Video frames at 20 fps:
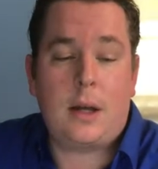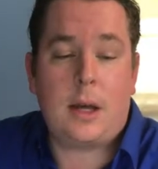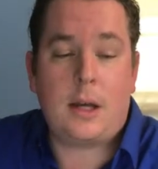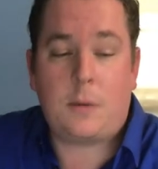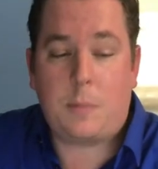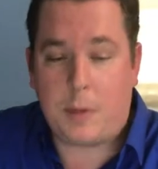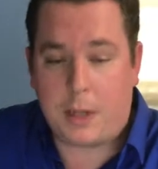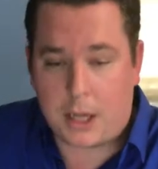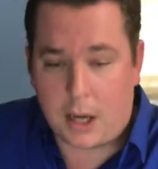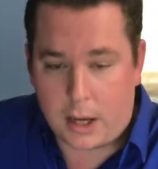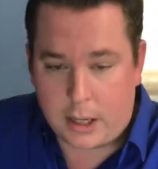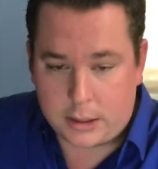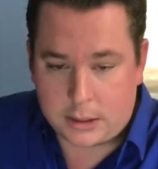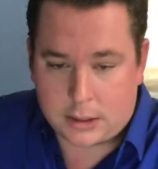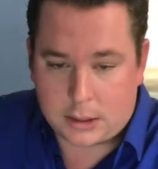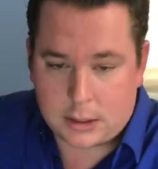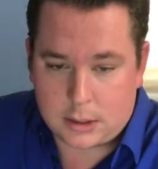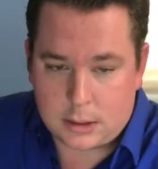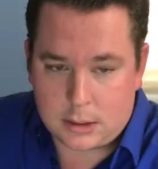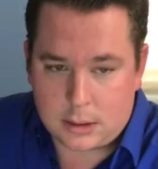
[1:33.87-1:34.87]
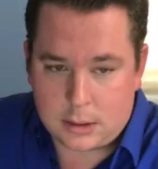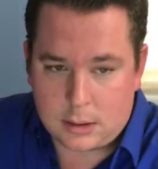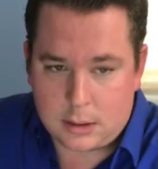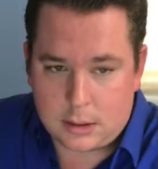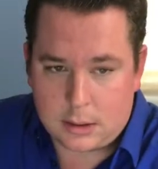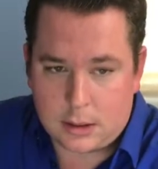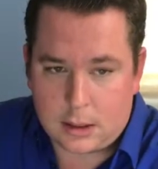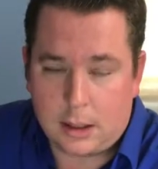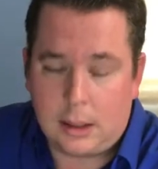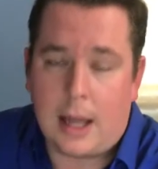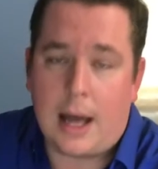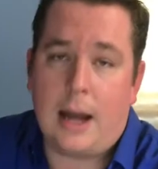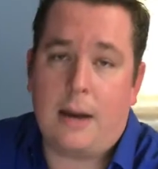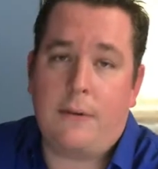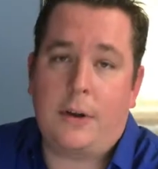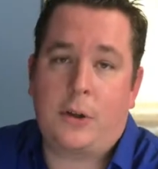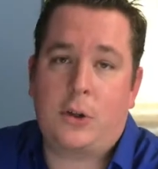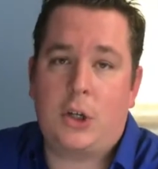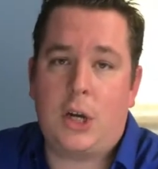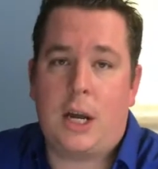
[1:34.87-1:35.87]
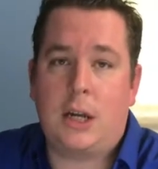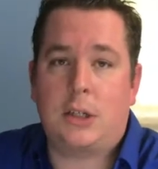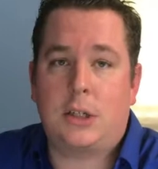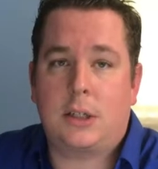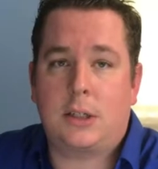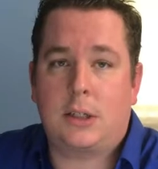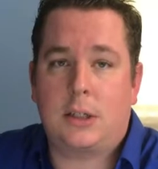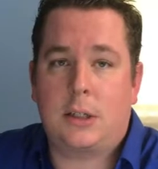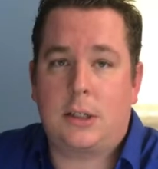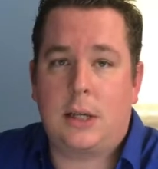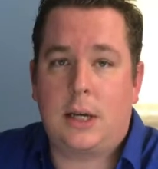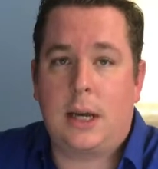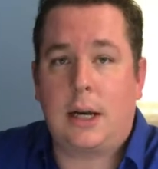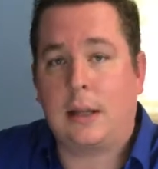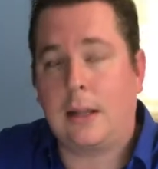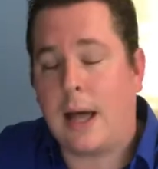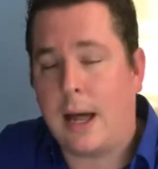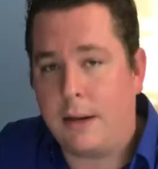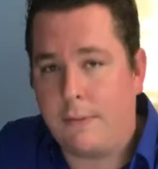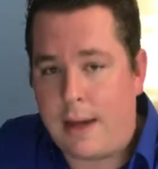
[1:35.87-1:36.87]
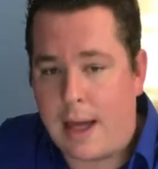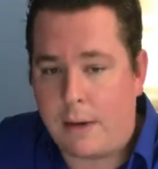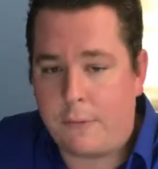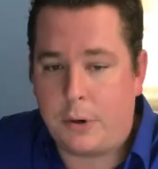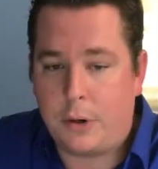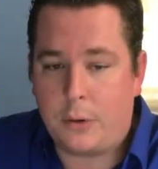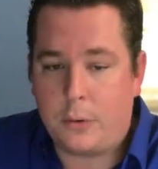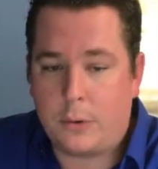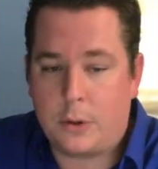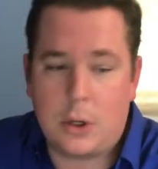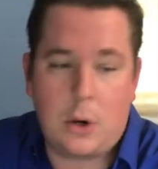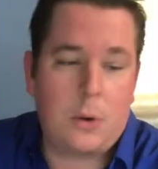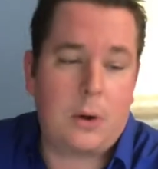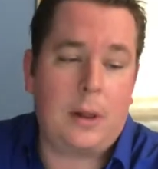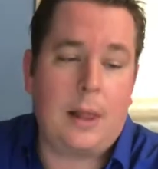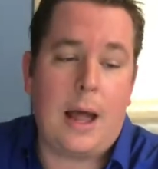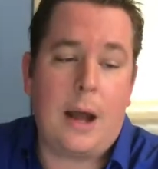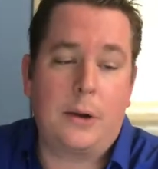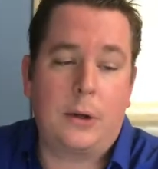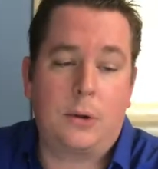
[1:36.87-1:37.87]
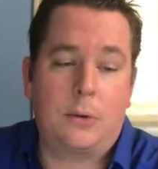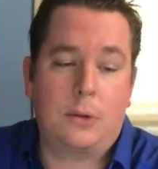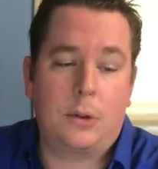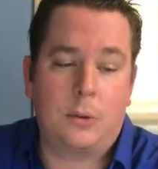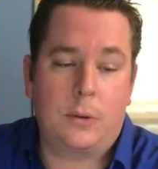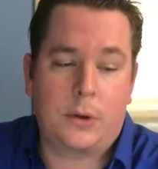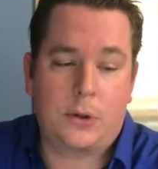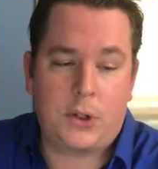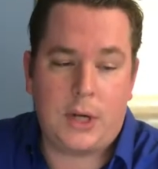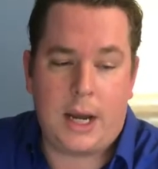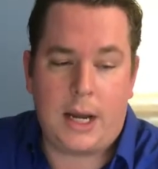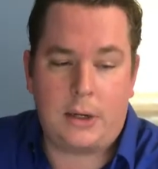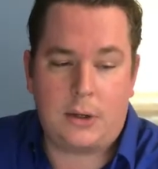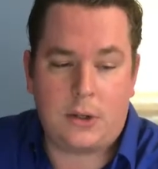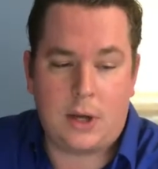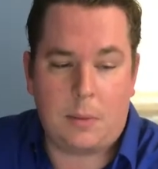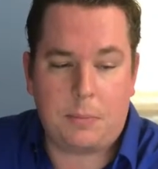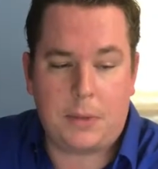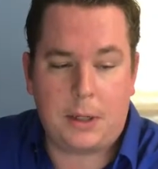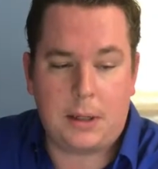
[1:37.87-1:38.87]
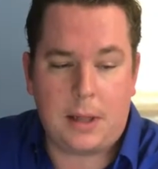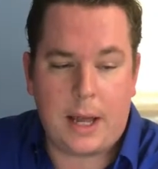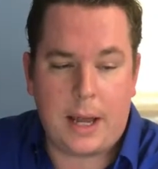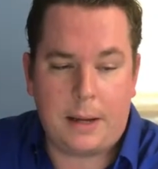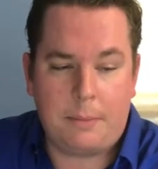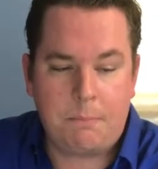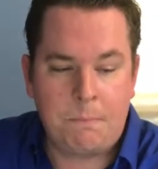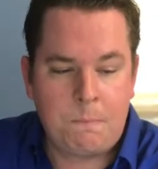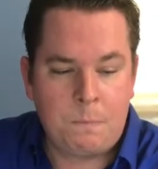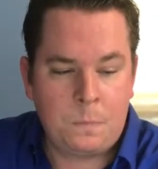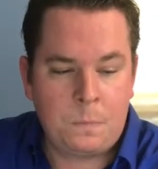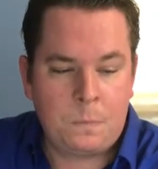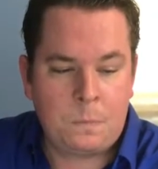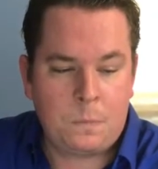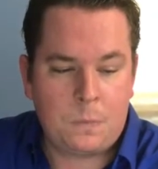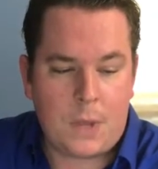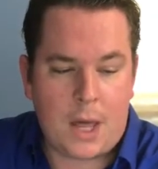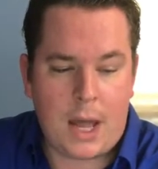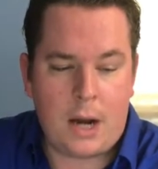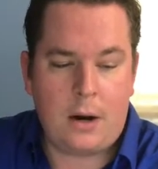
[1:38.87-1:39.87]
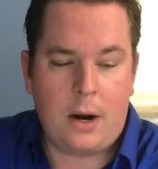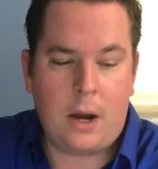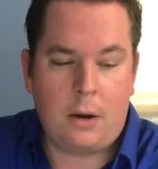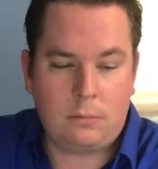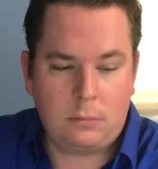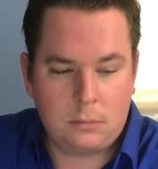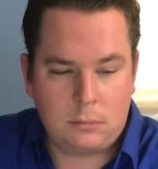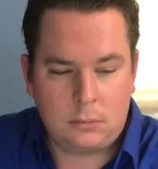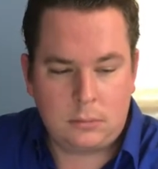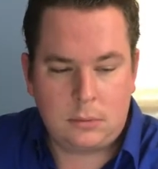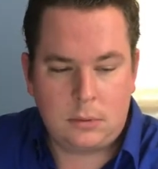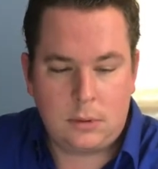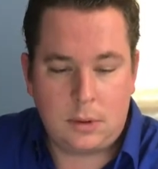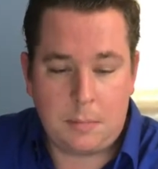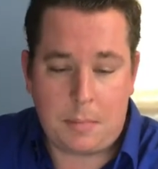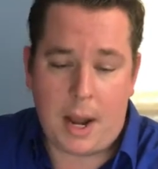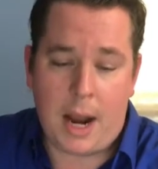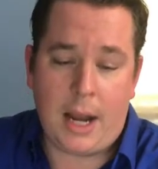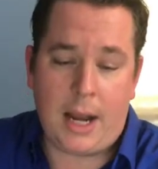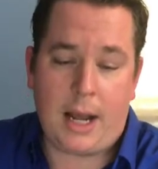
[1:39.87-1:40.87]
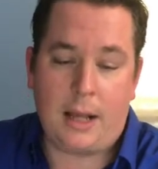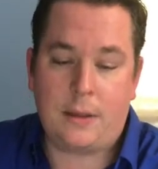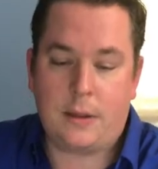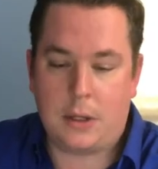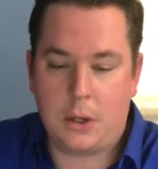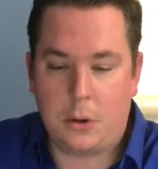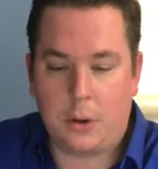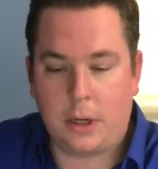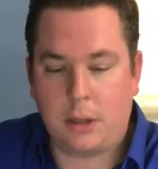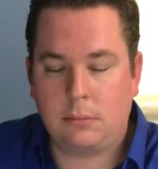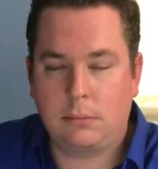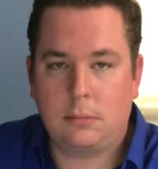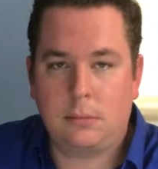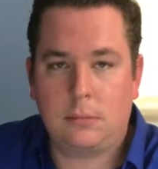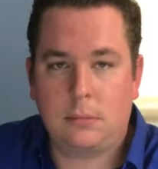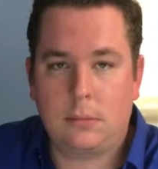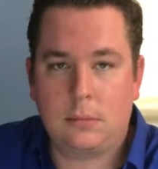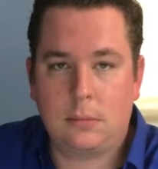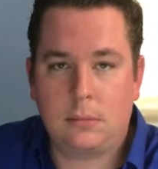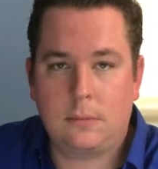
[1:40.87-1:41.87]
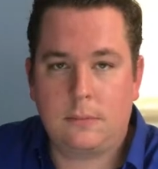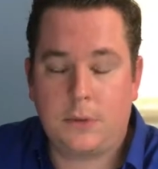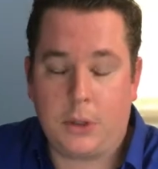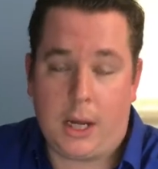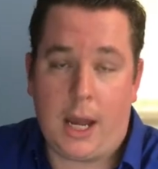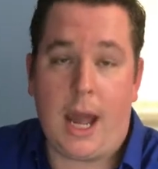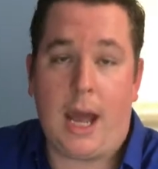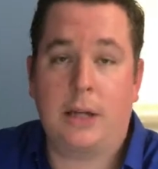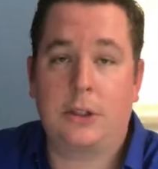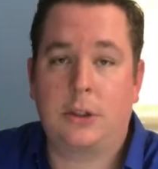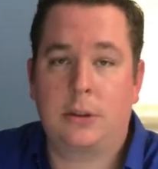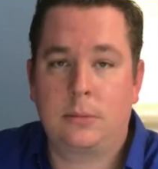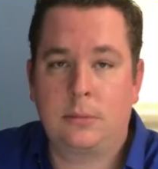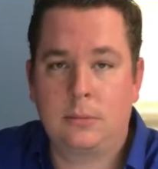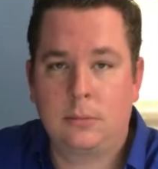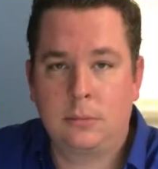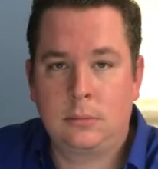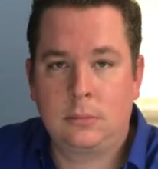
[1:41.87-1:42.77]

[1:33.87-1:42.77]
is because a lot of exchanges and a lot of avenues don't allow you to exchange something like, I don't know, the Binance token for cash.